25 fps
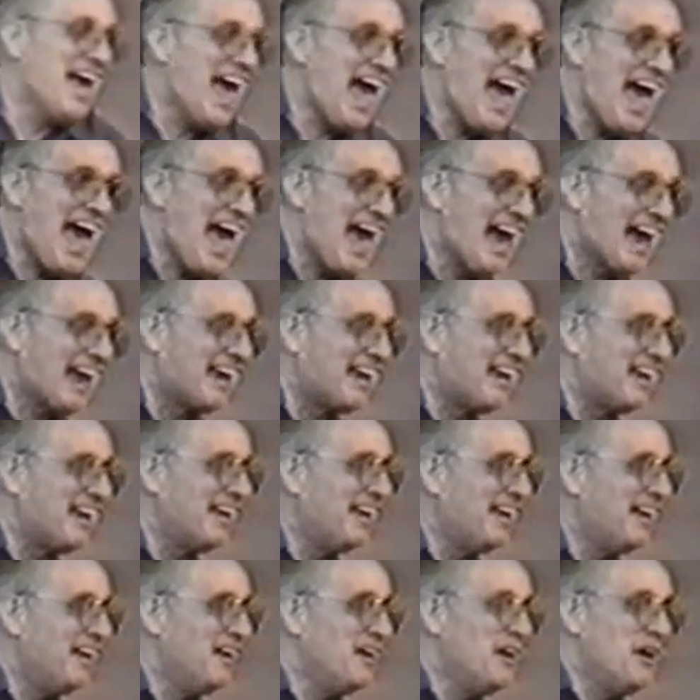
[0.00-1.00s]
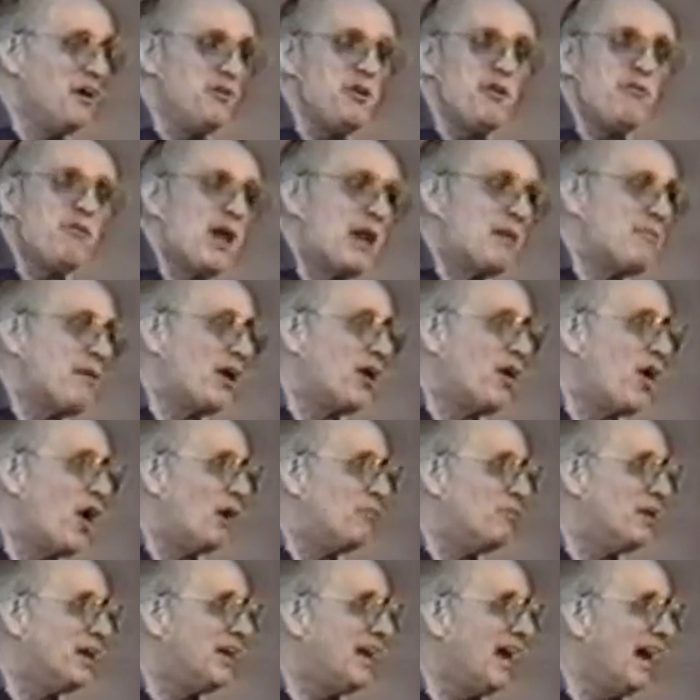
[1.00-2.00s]
the heck? You read about
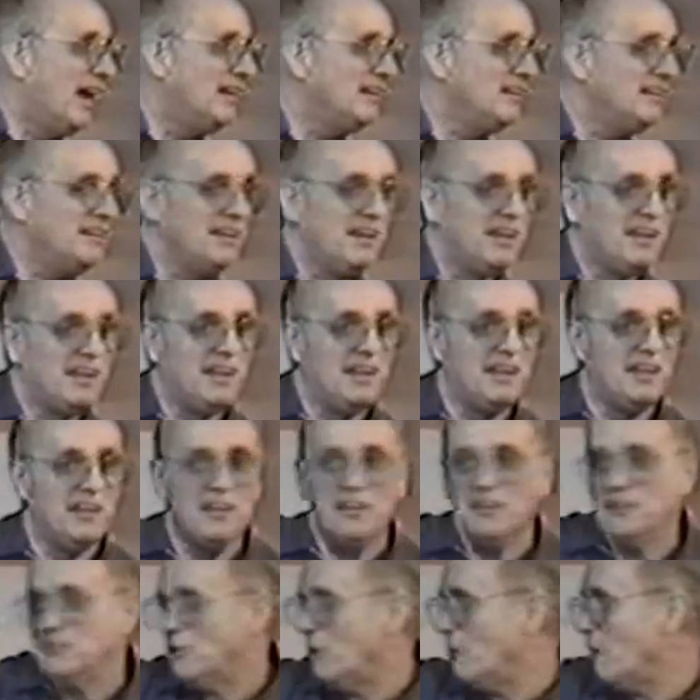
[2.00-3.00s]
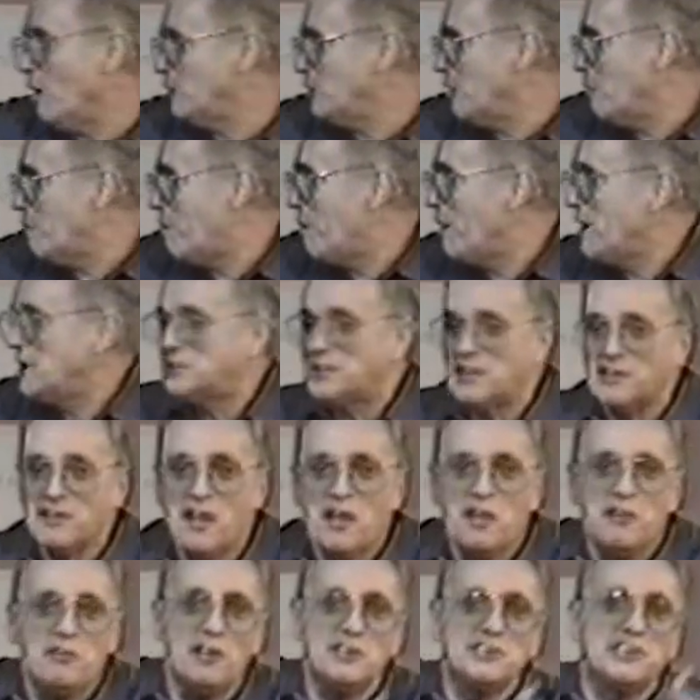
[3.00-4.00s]
Armageddon. The priest said,
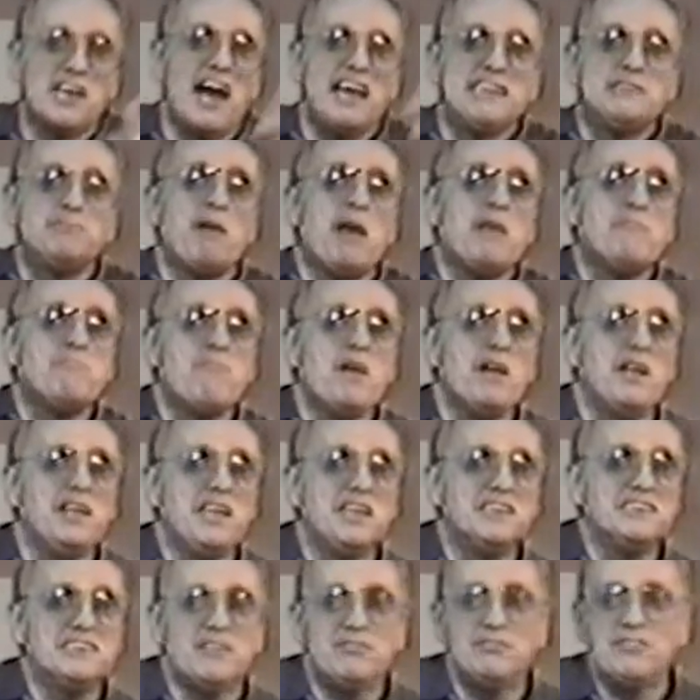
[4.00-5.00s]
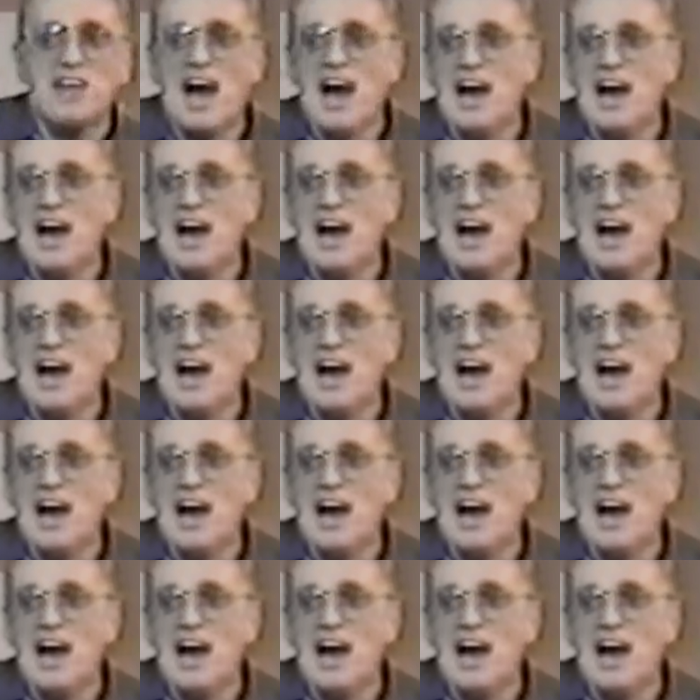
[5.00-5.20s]
this guy's made millions of